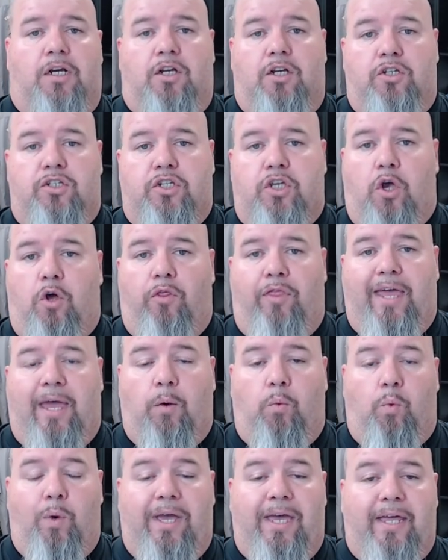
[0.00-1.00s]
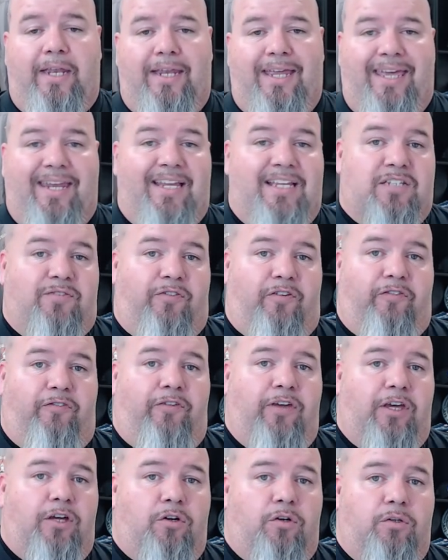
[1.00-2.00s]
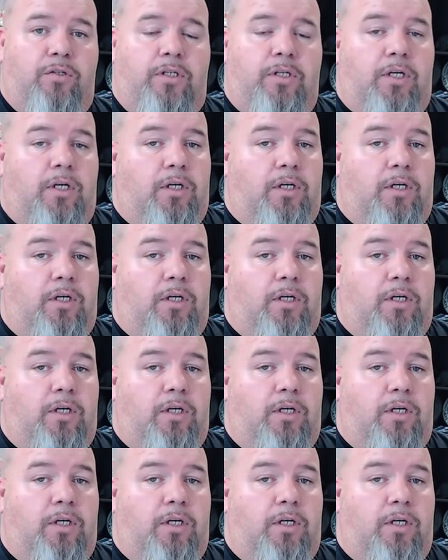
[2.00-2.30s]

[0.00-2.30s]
so that when it is fulfilled,